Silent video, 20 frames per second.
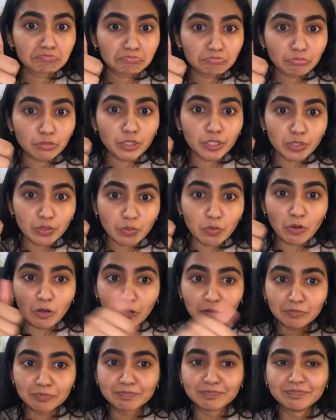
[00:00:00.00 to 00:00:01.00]
pretty
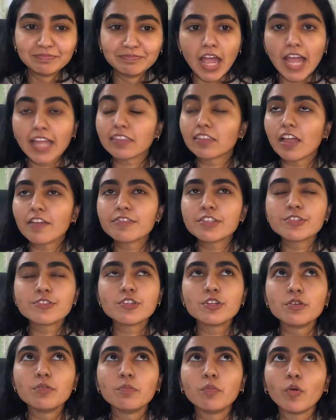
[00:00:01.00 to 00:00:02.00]
cool. I'd love to
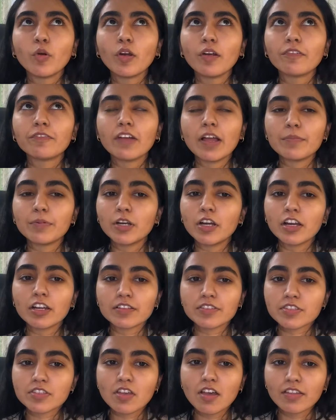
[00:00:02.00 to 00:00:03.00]
do more fiber
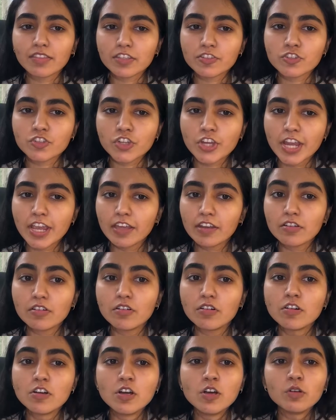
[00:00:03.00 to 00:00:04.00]
arts on this
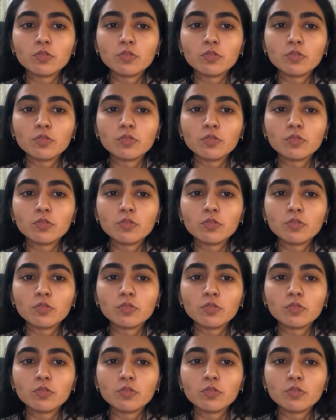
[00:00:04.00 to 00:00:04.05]
channel.